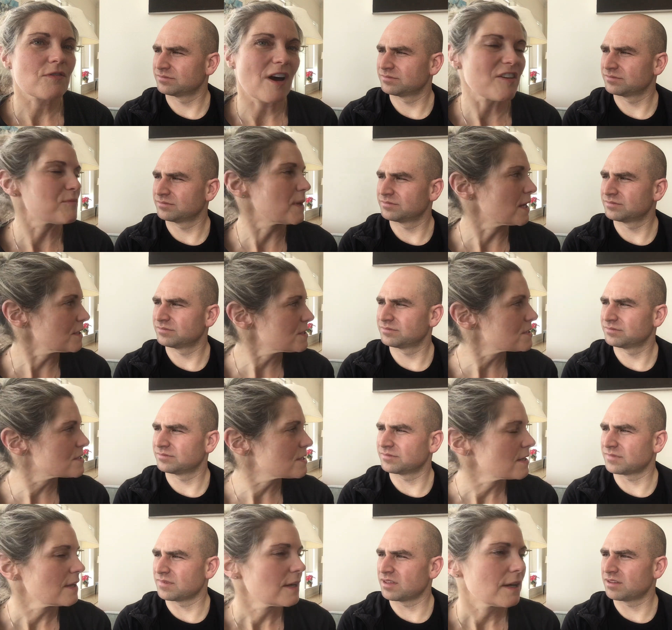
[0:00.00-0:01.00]
Speaker 1: five
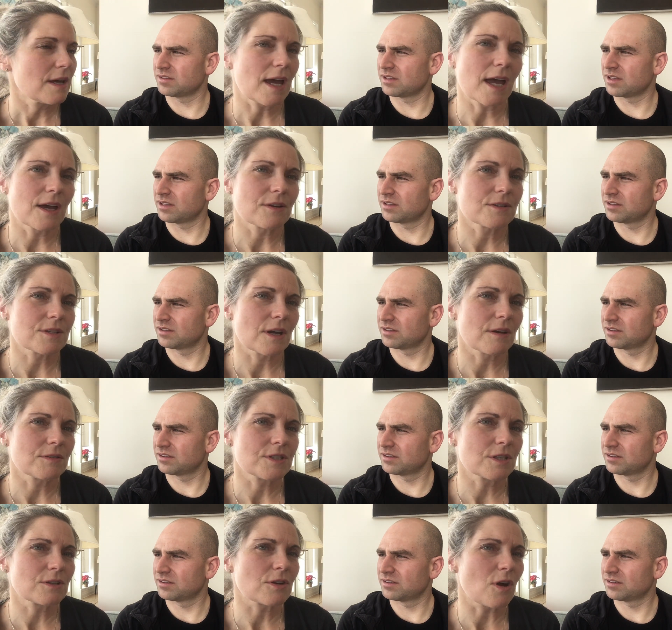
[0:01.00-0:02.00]
minutes and uh,
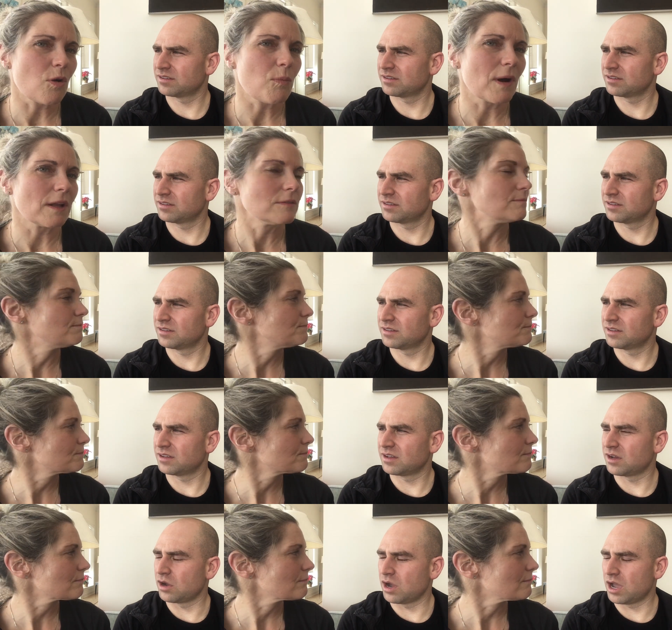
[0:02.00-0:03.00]
didn't go well.
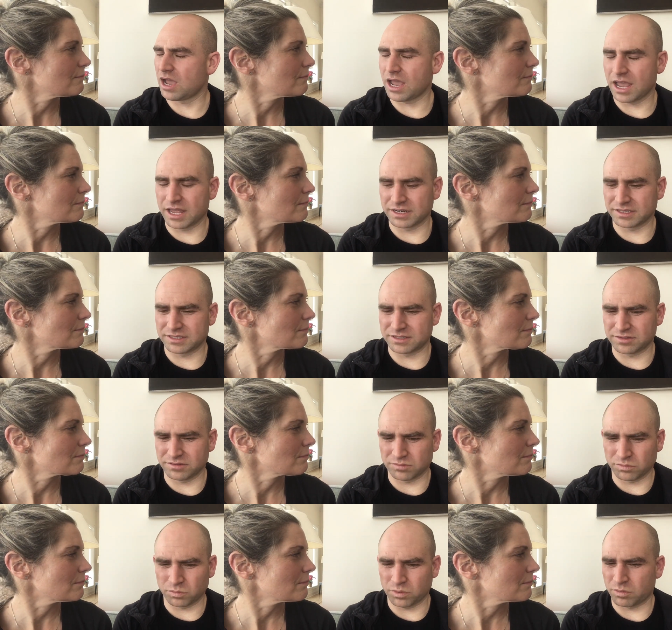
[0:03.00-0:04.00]
Speaker 2: And
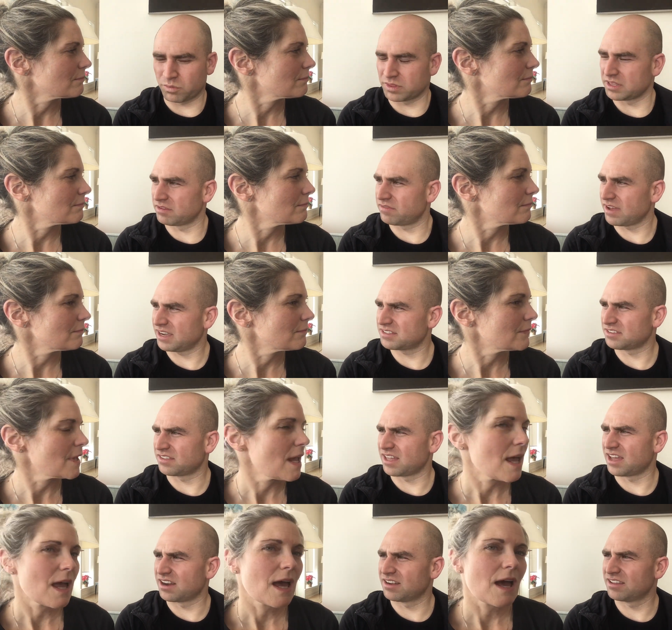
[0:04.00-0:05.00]
what were the effects of
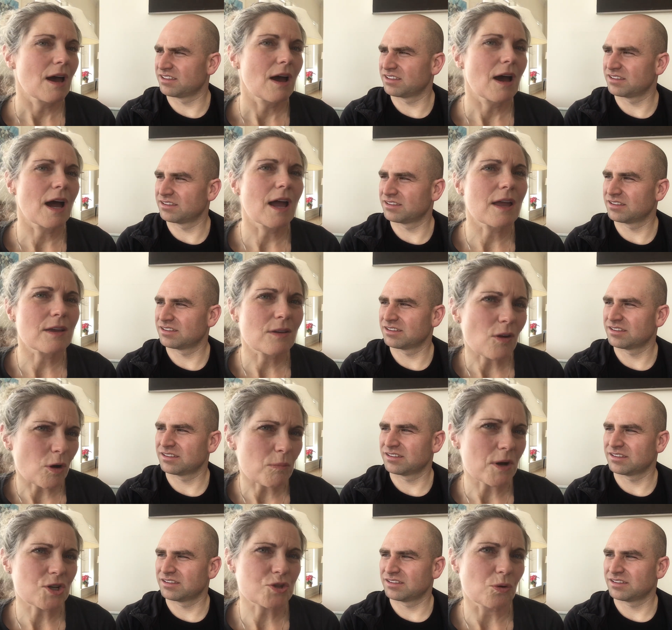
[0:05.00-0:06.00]
that?
Speaker 1: I
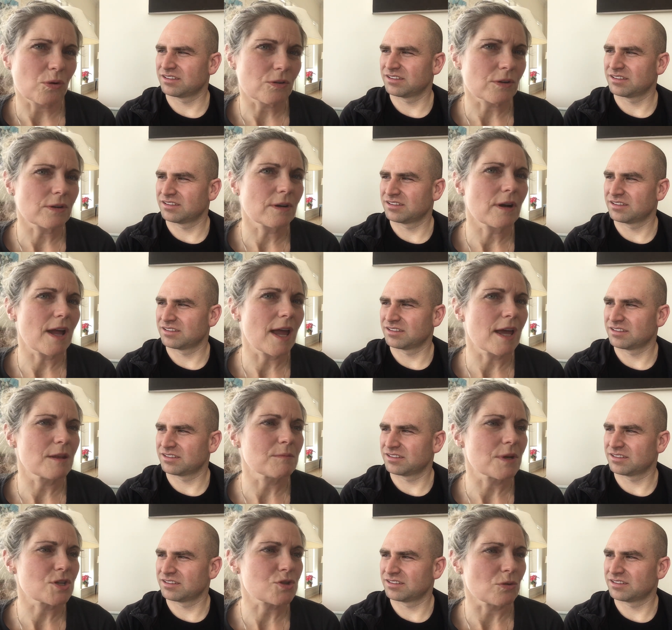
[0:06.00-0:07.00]
hurt my shoulder,
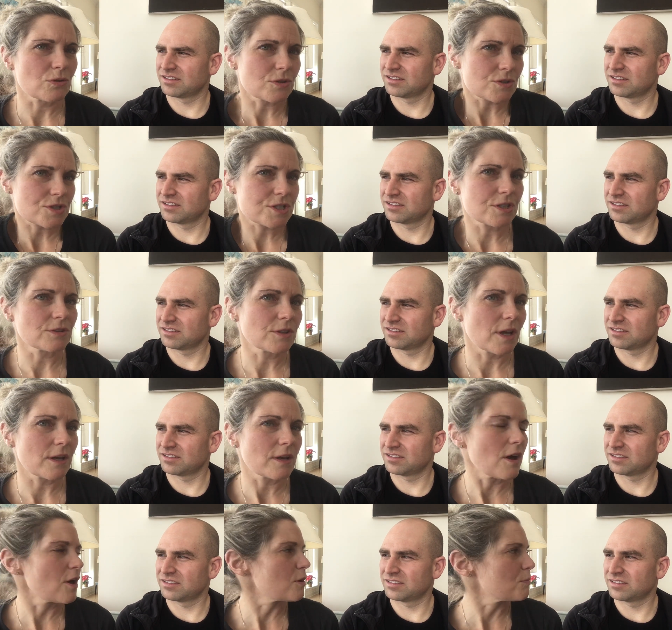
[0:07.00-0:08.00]
and my shoulder's still
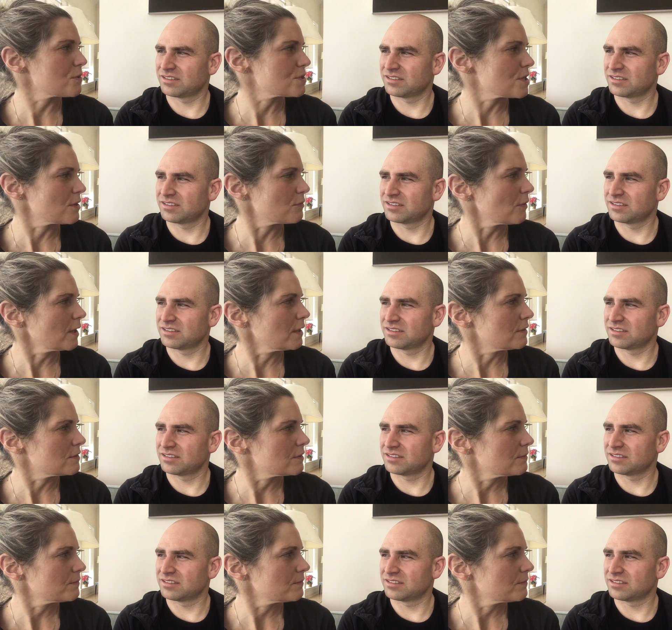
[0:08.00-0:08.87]
not 100% right.